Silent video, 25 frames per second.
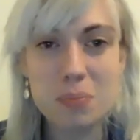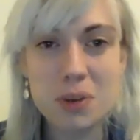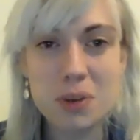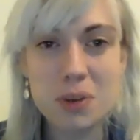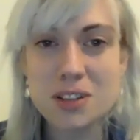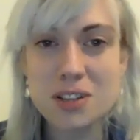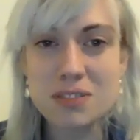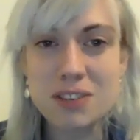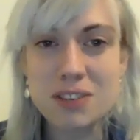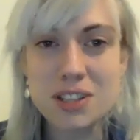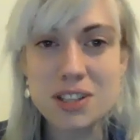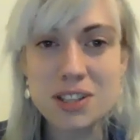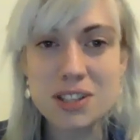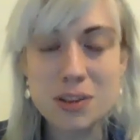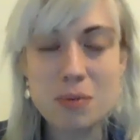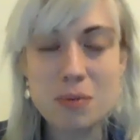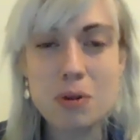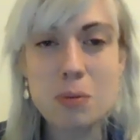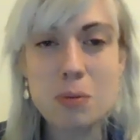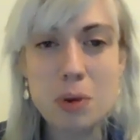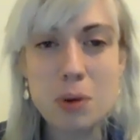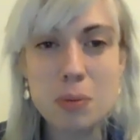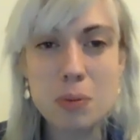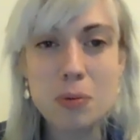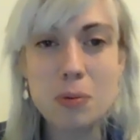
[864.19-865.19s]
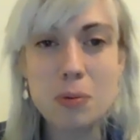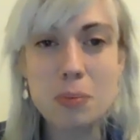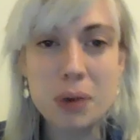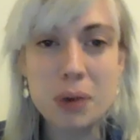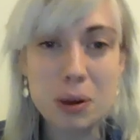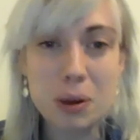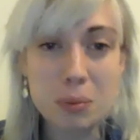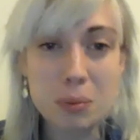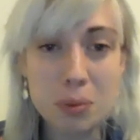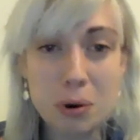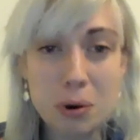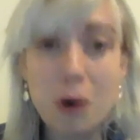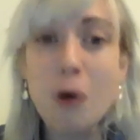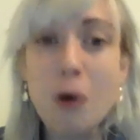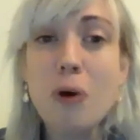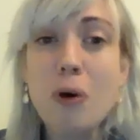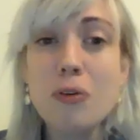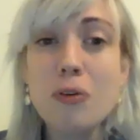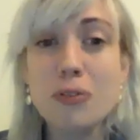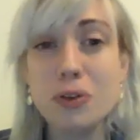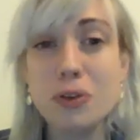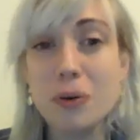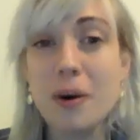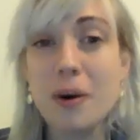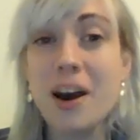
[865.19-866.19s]
because I've had so many people being put
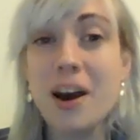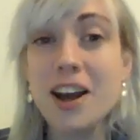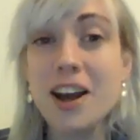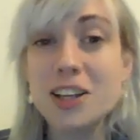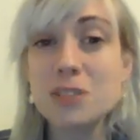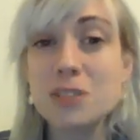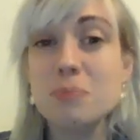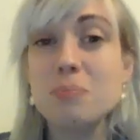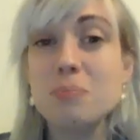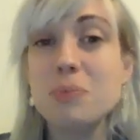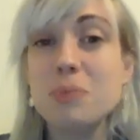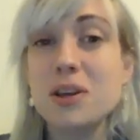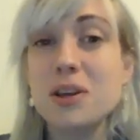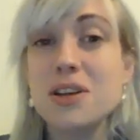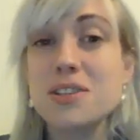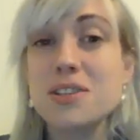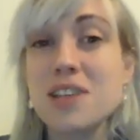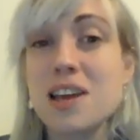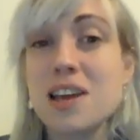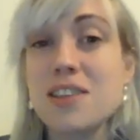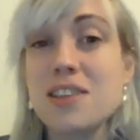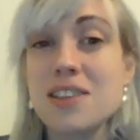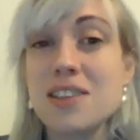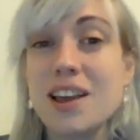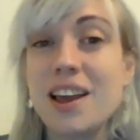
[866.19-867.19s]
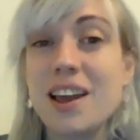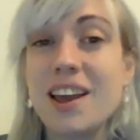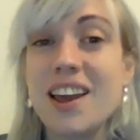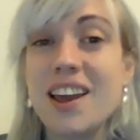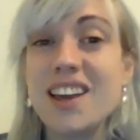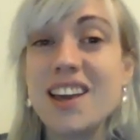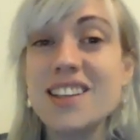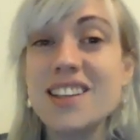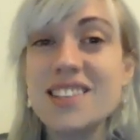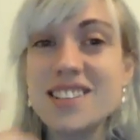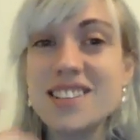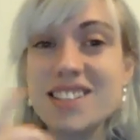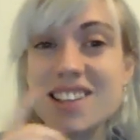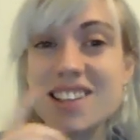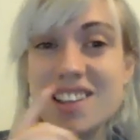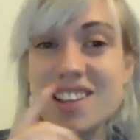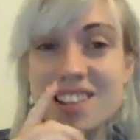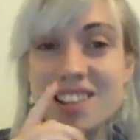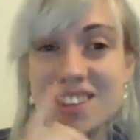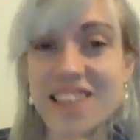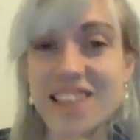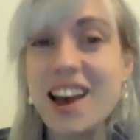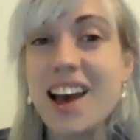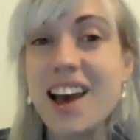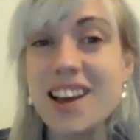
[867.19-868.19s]
off UX because they think it's
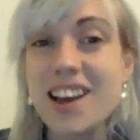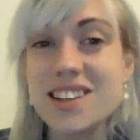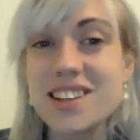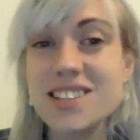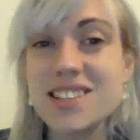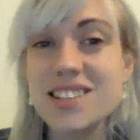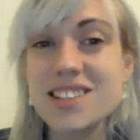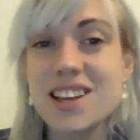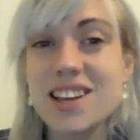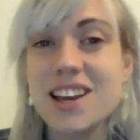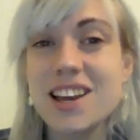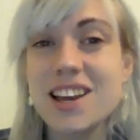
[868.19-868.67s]
that,